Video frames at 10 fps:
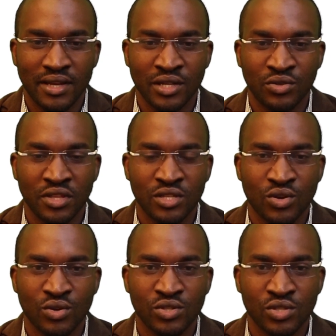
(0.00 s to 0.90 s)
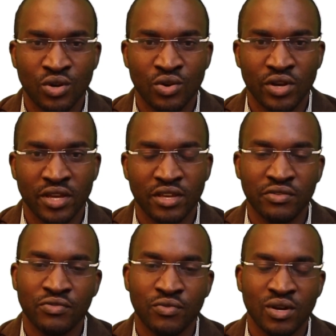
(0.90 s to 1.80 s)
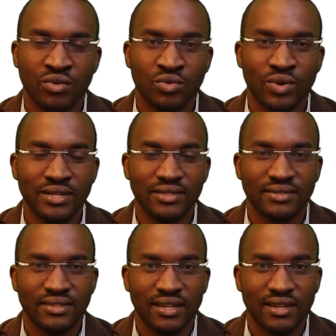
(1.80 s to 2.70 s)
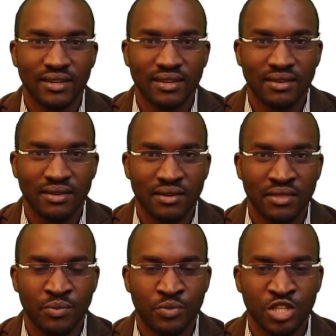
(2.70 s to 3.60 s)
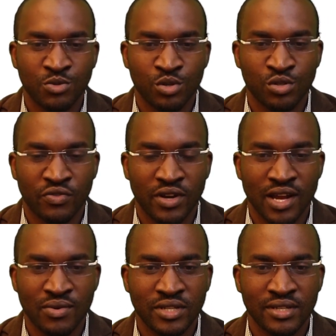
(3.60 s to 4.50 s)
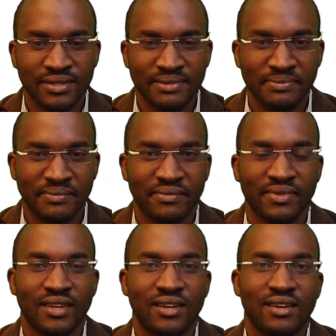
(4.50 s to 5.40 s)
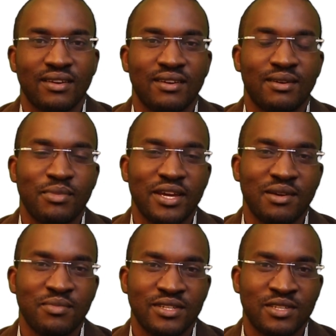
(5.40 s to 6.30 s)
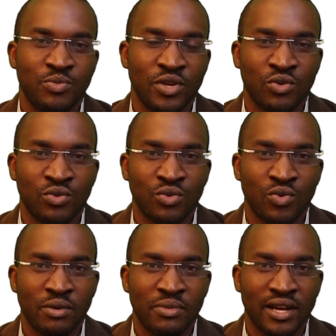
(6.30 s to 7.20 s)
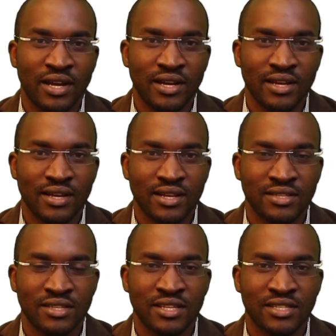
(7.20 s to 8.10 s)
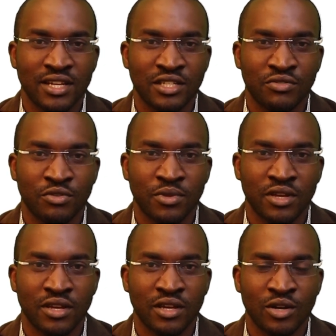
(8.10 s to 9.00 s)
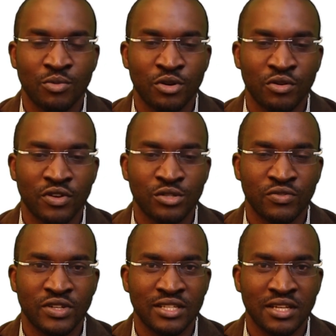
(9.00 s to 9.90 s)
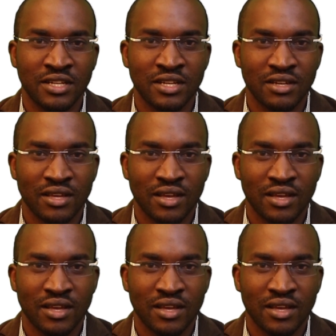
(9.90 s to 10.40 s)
into this course OAF 111, the Principles of Accounting. My name is CPA Kulwa Mang'ana, an assistant lecturer from the Open University of Tanzania,